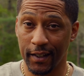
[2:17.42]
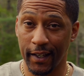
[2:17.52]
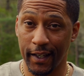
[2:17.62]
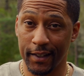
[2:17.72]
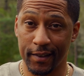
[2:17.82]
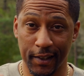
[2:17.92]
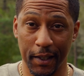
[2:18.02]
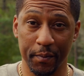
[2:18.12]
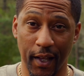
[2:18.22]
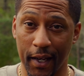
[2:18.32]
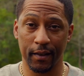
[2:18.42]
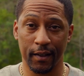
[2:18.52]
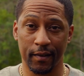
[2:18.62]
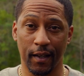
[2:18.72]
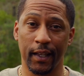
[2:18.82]
it seems like
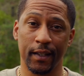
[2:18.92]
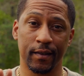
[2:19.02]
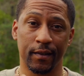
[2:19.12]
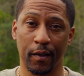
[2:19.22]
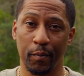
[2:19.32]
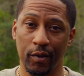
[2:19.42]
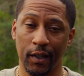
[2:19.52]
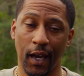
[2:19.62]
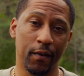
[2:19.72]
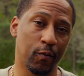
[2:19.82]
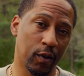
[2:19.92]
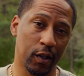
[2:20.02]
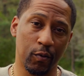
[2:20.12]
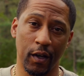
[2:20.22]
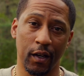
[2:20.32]
this lens is communicating
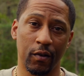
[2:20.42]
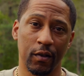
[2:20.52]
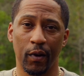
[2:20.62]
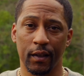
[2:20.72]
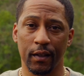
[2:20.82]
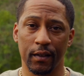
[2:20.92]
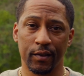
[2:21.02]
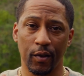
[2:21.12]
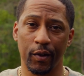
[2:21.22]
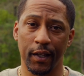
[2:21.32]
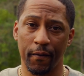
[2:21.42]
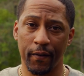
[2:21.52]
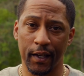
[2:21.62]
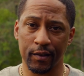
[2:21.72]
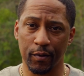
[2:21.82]
really well with the Sony
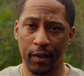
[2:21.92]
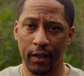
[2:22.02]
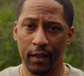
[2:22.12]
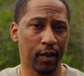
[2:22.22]
FX3.